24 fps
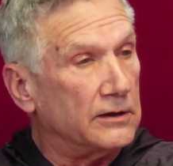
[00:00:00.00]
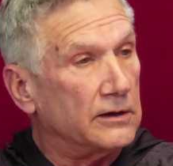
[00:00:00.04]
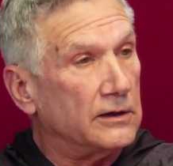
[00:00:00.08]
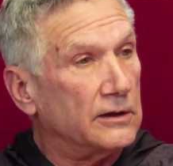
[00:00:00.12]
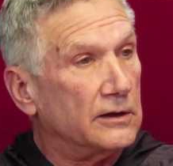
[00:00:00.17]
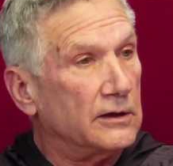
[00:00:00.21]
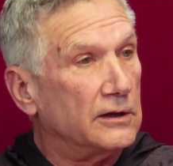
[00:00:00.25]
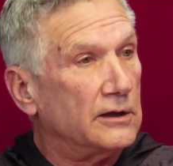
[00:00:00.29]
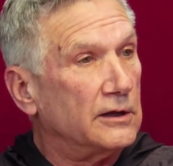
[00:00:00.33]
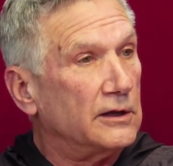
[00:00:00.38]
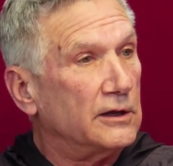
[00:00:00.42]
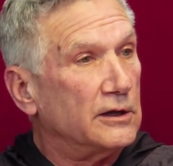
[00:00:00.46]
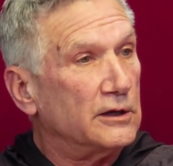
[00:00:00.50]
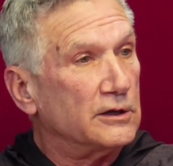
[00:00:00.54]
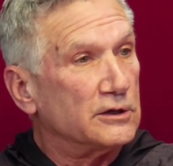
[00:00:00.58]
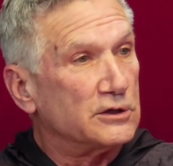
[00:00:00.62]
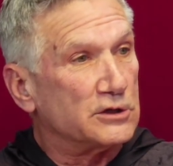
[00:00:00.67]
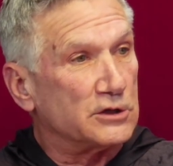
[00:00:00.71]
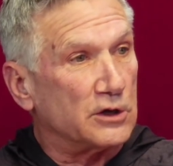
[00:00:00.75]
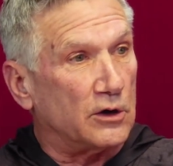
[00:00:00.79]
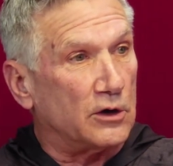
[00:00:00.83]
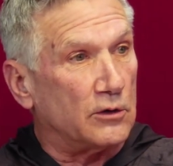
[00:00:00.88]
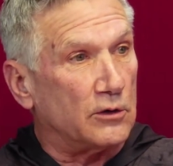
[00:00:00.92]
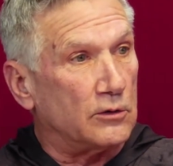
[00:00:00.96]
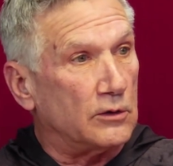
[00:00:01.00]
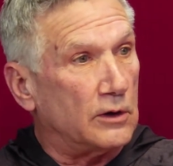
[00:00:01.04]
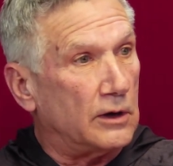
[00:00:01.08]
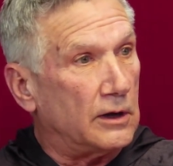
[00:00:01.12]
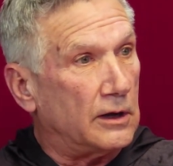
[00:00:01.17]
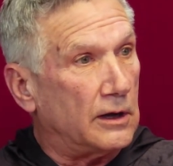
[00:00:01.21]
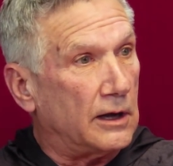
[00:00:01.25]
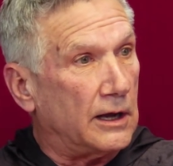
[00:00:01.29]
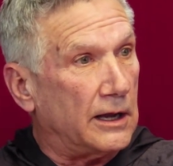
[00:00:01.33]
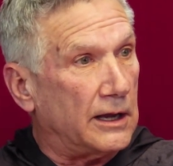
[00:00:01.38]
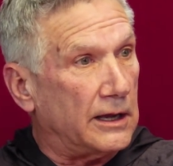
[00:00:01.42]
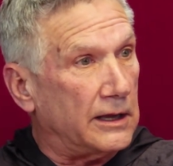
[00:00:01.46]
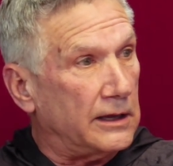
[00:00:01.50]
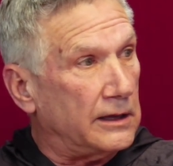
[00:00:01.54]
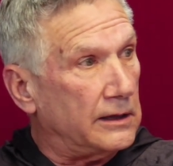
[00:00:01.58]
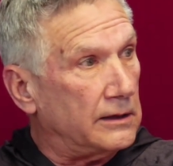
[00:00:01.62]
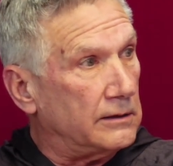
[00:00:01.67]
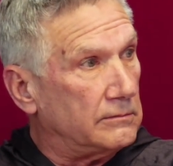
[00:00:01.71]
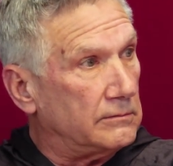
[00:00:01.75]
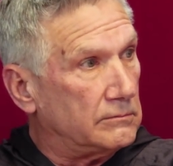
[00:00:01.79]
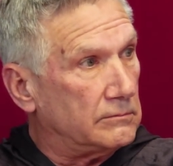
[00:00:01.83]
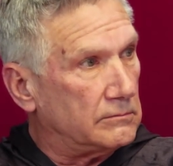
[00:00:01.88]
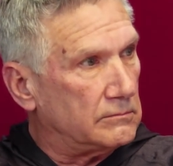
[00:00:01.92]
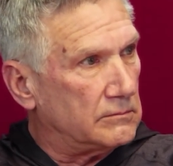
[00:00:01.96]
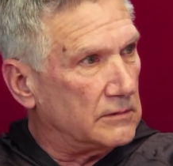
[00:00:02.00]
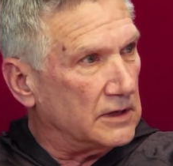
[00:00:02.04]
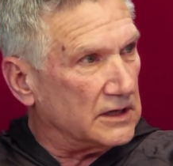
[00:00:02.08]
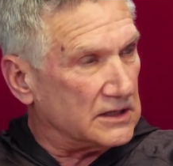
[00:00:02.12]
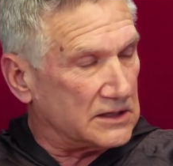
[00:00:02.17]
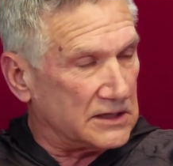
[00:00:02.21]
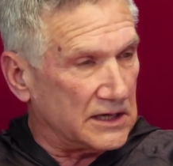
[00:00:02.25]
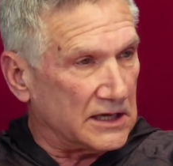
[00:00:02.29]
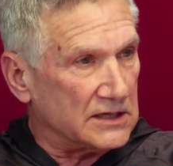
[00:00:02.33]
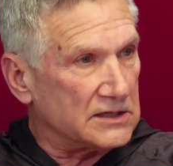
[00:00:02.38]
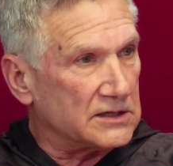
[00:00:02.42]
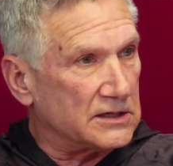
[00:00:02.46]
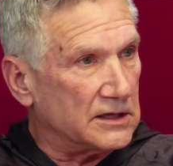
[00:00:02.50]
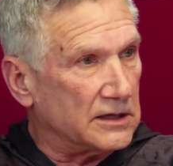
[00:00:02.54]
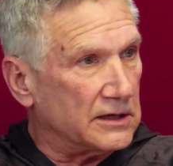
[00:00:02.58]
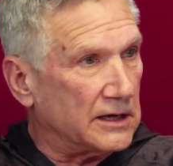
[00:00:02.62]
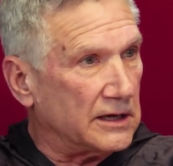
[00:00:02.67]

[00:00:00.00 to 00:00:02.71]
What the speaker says: Mm-hmm. So I assessed it.